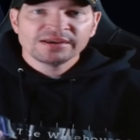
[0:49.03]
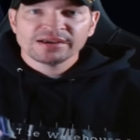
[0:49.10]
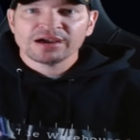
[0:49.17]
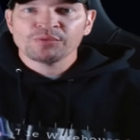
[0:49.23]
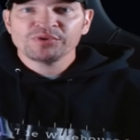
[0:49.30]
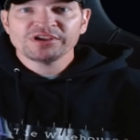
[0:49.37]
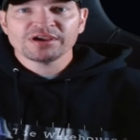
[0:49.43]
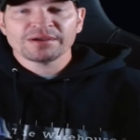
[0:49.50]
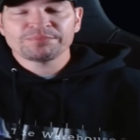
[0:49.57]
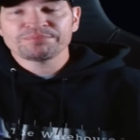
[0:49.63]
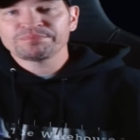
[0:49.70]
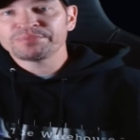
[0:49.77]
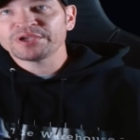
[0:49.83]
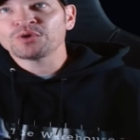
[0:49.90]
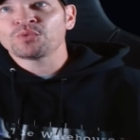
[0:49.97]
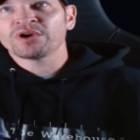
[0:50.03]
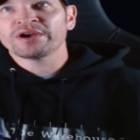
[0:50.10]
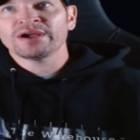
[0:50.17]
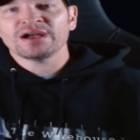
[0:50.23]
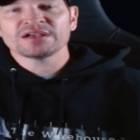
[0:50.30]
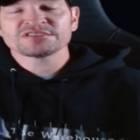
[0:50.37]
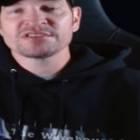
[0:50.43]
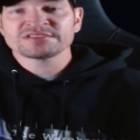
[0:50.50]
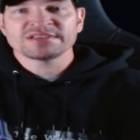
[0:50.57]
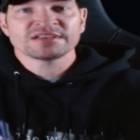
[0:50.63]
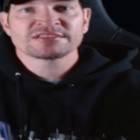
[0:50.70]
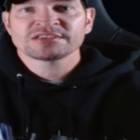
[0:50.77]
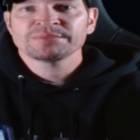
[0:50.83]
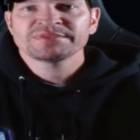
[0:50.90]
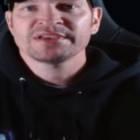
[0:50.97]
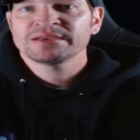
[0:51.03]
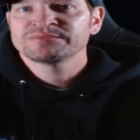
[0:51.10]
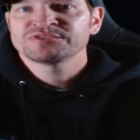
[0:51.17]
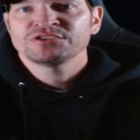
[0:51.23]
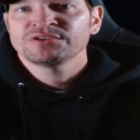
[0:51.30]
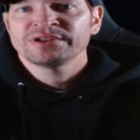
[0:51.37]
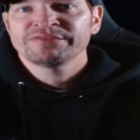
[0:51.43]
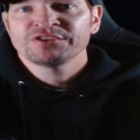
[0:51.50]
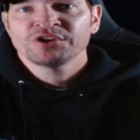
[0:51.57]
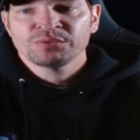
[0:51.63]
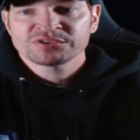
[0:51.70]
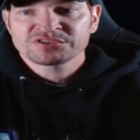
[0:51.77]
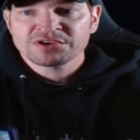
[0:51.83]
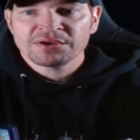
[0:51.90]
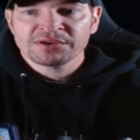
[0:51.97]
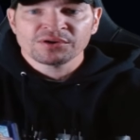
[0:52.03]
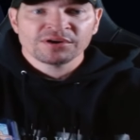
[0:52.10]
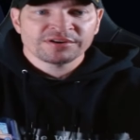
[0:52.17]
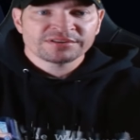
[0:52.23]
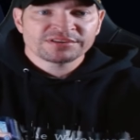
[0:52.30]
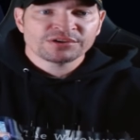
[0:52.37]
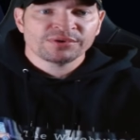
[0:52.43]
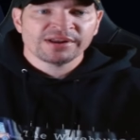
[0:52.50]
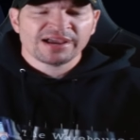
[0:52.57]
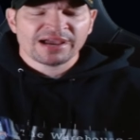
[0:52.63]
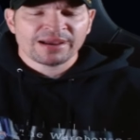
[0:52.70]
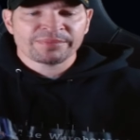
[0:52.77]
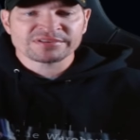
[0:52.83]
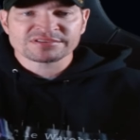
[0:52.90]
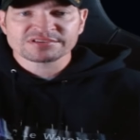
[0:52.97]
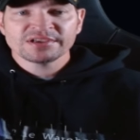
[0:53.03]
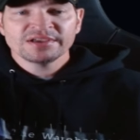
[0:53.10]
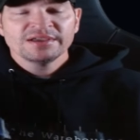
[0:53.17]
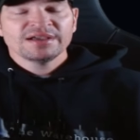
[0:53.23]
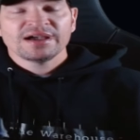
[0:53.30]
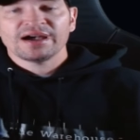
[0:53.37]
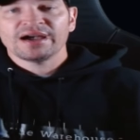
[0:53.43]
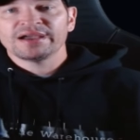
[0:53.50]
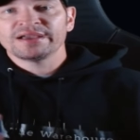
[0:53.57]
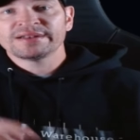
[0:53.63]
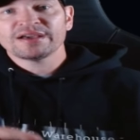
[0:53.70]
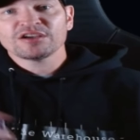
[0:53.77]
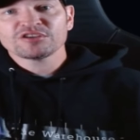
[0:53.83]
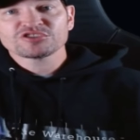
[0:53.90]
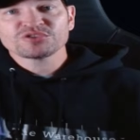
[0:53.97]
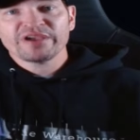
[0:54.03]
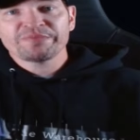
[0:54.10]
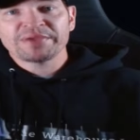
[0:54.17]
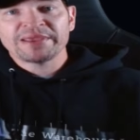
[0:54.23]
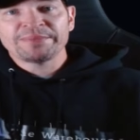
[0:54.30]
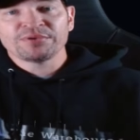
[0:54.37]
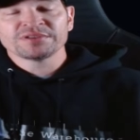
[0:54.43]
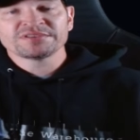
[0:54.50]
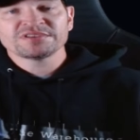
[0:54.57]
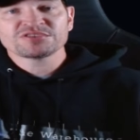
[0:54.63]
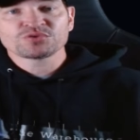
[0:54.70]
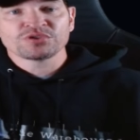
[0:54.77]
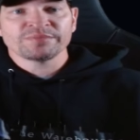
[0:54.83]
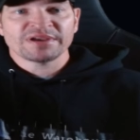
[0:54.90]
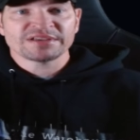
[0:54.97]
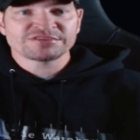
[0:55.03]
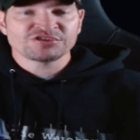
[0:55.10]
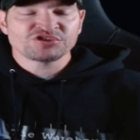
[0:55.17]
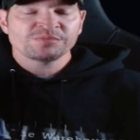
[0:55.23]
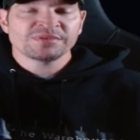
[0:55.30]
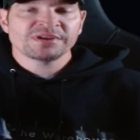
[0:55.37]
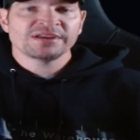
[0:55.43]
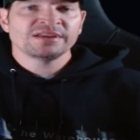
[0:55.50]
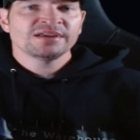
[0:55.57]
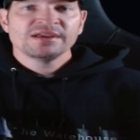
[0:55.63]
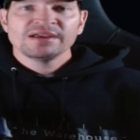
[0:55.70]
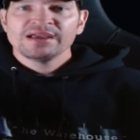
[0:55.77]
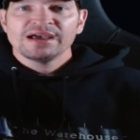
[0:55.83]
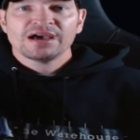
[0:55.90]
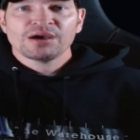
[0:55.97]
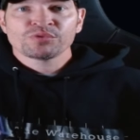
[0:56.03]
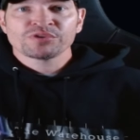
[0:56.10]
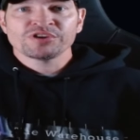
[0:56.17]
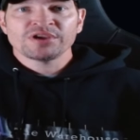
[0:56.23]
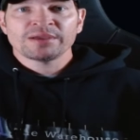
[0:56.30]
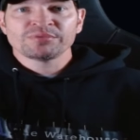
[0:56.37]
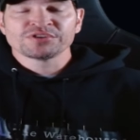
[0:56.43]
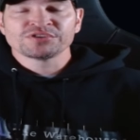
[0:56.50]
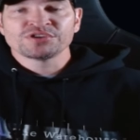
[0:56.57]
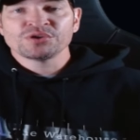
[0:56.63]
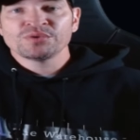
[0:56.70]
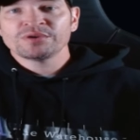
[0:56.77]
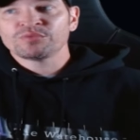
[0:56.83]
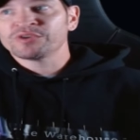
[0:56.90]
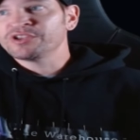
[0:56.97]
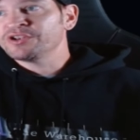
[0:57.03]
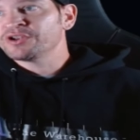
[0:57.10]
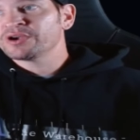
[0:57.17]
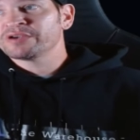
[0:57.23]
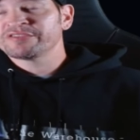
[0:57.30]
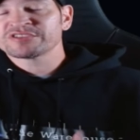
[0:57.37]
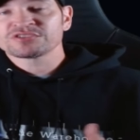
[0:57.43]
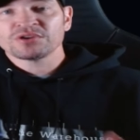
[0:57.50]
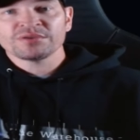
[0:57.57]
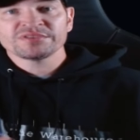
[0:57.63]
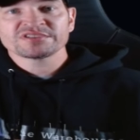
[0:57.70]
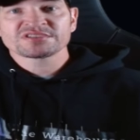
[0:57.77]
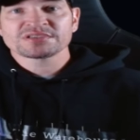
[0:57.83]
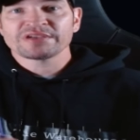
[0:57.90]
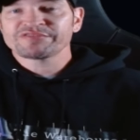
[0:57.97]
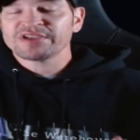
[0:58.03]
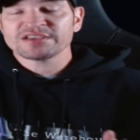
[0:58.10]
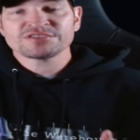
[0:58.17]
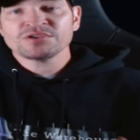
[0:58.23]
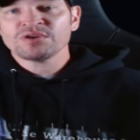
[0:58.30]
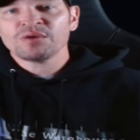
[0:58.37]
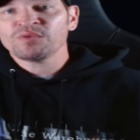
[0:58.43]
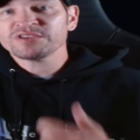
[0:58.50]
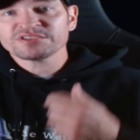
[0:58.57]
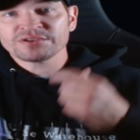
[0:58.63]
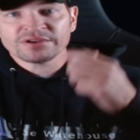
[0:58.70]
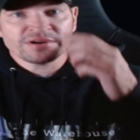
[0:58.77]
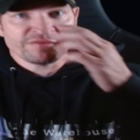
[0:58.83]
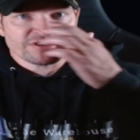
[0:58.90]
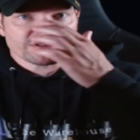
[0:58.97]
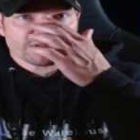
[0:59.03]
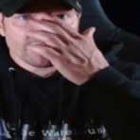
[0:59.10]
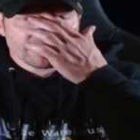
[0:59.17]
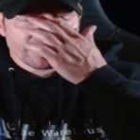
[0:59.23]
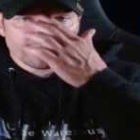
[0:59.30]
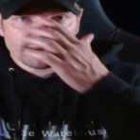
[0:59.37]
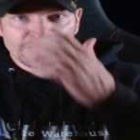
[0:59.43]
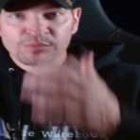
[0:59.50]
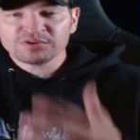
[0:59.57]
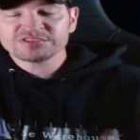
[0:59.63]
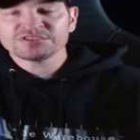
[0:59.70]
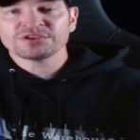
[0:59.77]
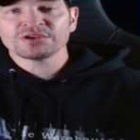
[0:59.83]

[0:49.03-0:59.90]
Uh, we got big warehouses that sometimes you don't even know what's going on until what happens. Uh, and I also have people on Discord messaging me, "How were you able to do it? Were you nervous? All this stuff, guys." No, I wasn't nervous. All right, I wasn't